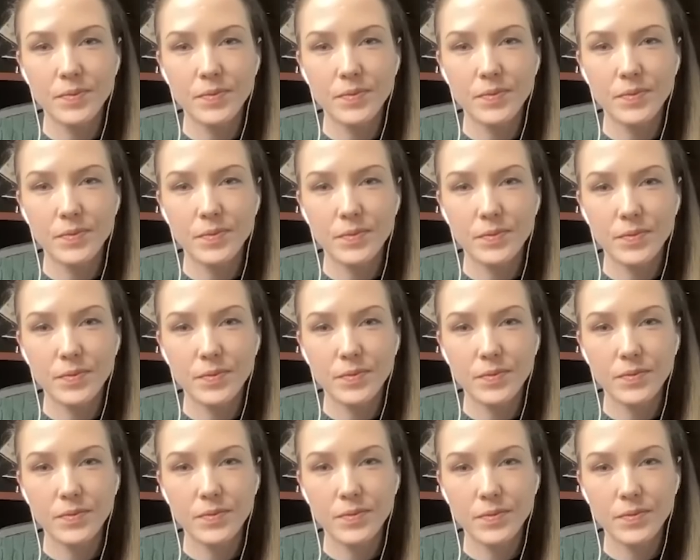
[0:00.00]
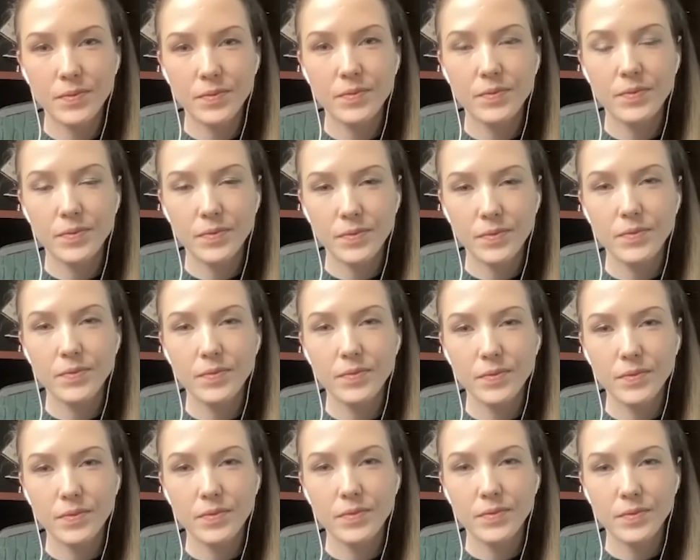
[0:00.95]

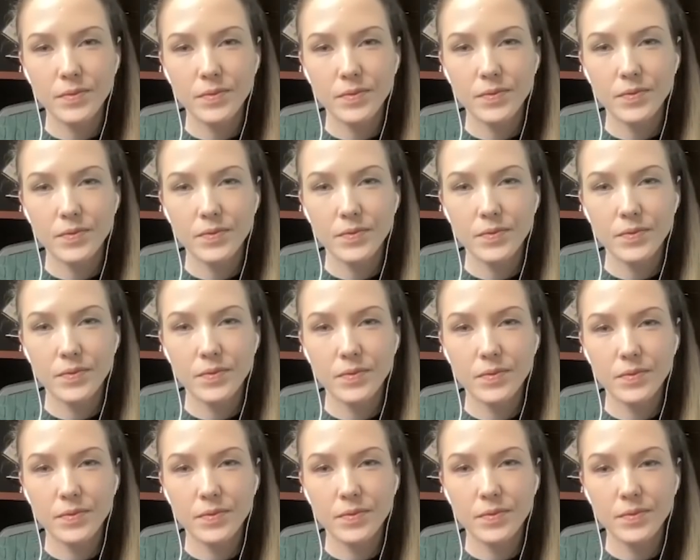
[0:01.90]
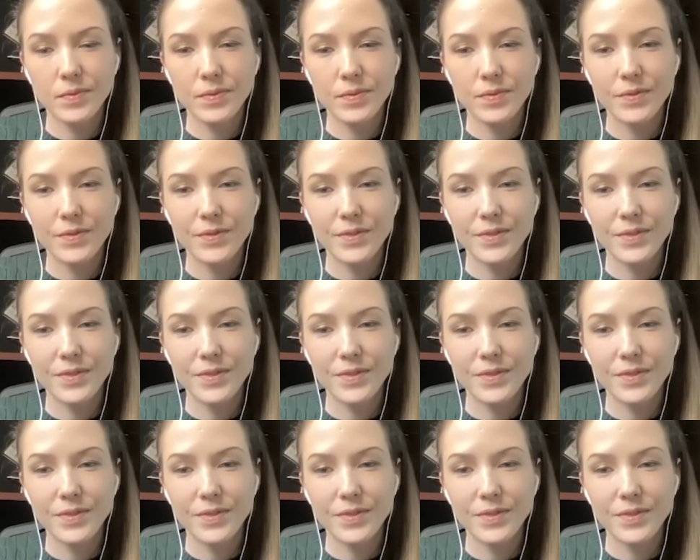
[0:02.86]
(not speaking)